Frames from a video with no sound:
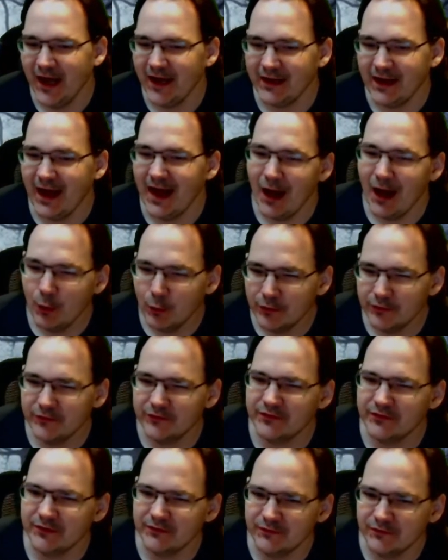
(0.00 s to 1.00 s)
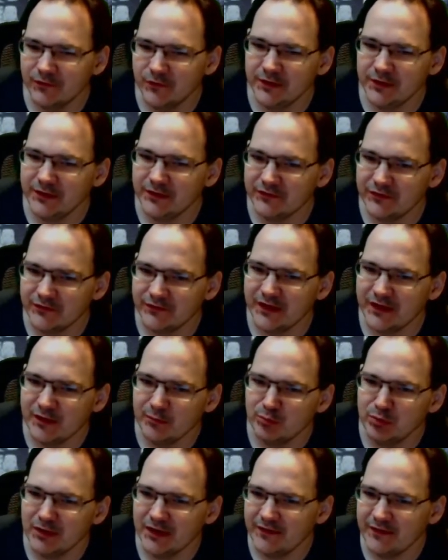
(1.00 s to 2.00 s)
hours of footage of
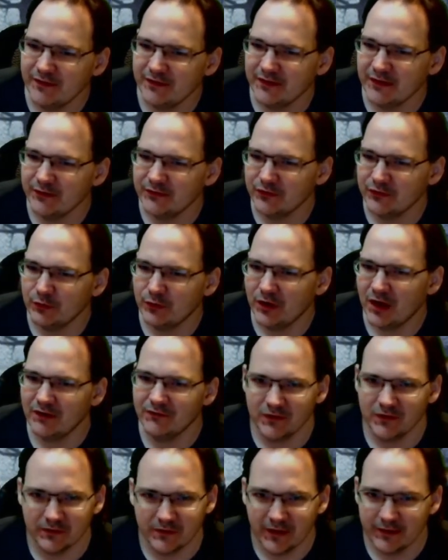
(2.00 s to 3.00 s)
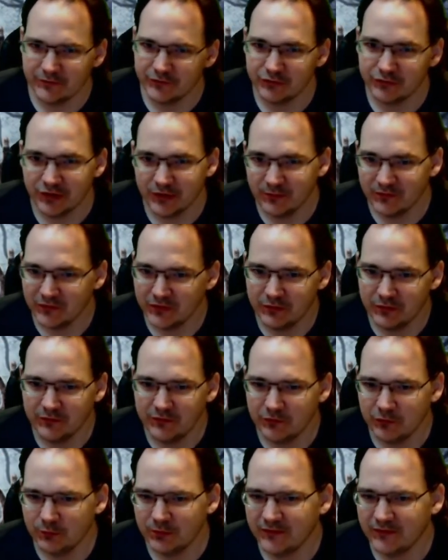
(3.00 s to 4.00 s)
gameplay that they showed off on live streams and
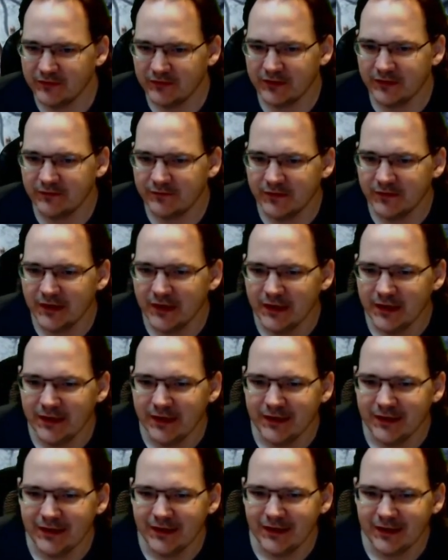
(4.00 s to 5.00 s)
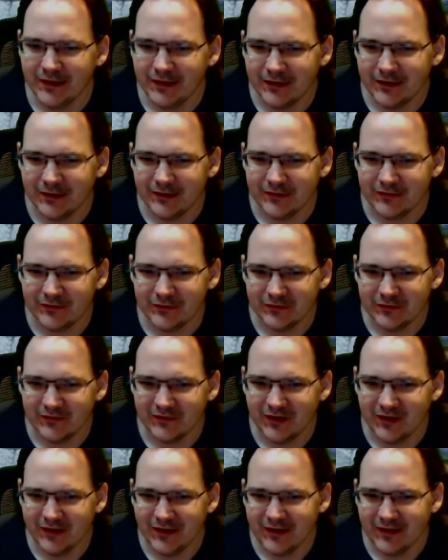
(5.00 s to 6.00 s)
YouTube and stuff. So it's
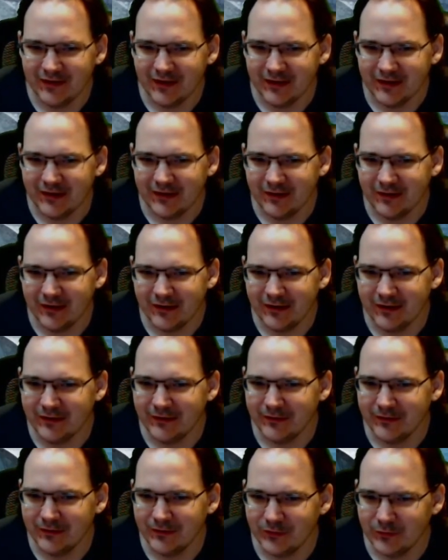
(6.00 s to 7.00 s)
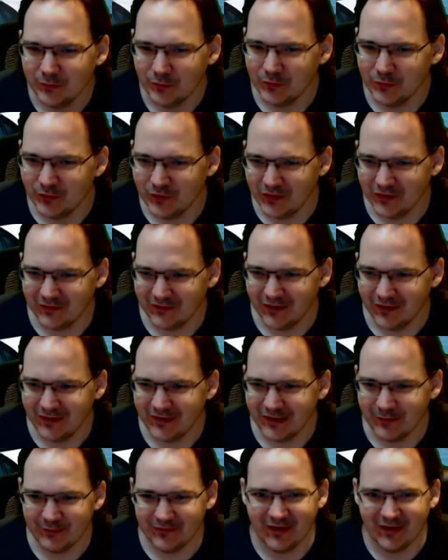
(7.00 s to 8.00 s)
not like they didn't. It's not like
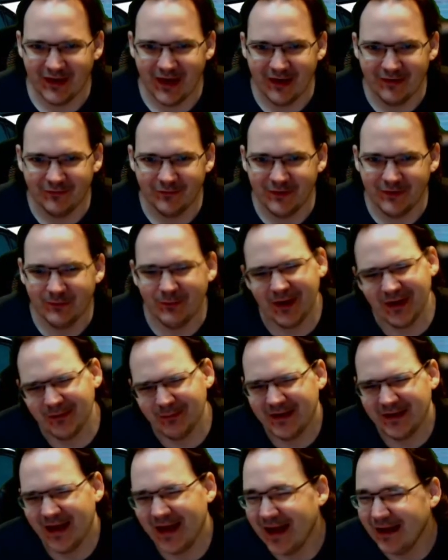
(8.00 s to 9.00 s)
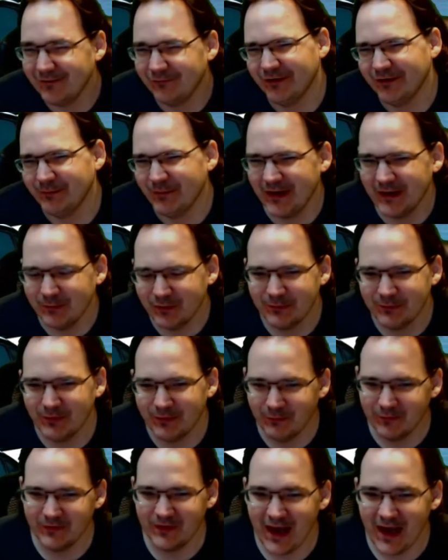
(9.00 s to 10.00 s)
it was halfway. It might have been halfway made, but
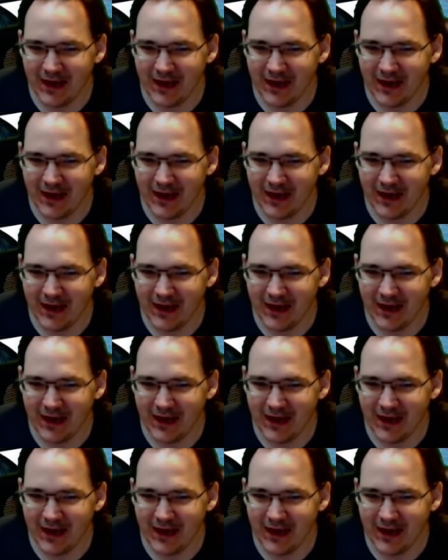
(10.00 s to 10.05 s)
it had a